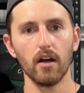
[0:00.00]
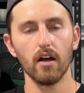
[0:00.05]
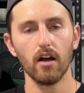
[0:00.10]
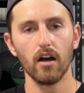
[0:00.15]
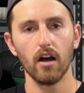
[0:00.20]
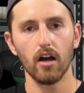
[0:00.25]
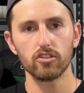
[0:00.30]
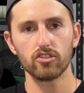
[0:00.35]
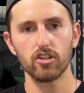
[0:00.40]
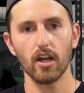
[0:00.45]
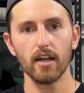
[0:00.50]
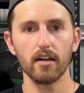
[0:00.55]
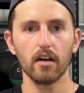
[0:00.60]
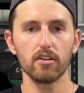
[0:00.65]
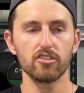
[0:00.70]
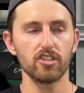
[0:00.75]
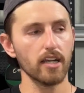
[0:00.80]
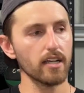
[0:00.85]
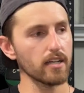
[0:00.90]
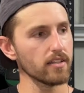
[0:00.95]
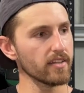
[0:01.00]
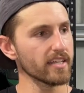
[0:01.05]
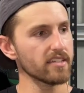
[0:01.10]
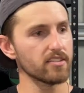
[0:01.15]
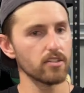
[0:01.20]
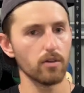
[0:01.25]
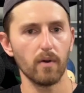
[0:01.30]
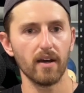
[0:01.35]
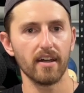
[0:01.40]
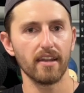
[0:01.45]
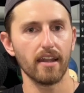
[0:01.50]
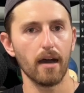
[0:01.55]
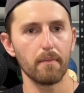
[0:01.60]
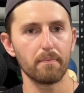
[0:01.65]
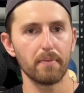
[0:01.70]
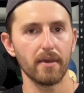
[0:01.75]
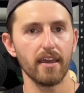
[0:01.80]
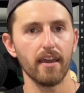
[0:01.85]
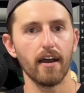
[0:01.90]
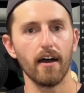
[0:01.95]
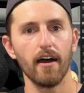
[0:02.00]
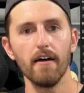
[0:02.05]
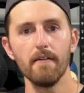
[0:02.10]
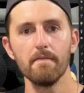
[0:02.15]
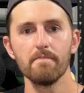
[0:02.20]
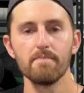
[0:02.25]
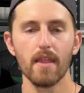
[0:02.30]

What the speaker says: I'll chuck a link to one up here,